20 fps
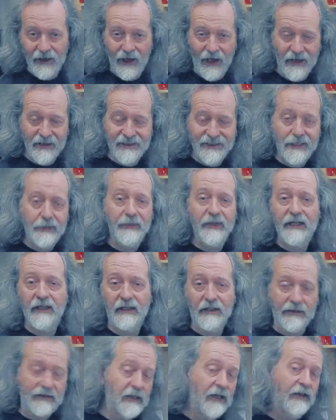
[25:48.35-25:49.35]
And
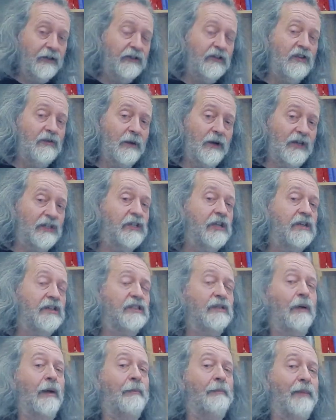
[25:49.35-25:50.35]
typically you might choose
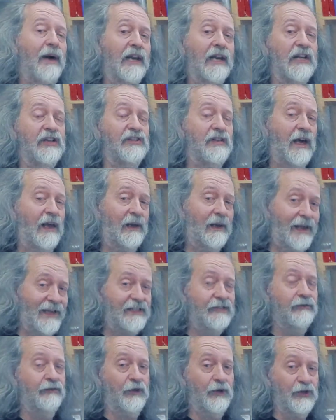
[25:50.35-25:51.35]
to embellish that
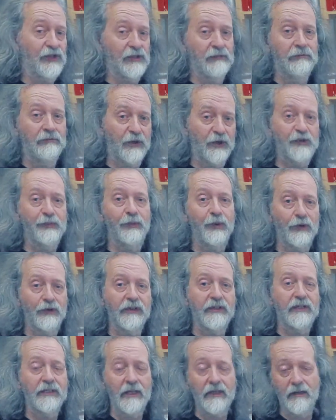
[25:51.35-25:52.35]
last version much more
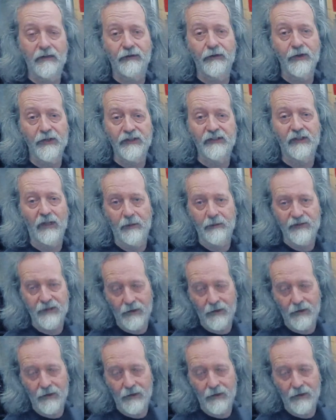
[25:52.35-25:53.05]
than you did the first time.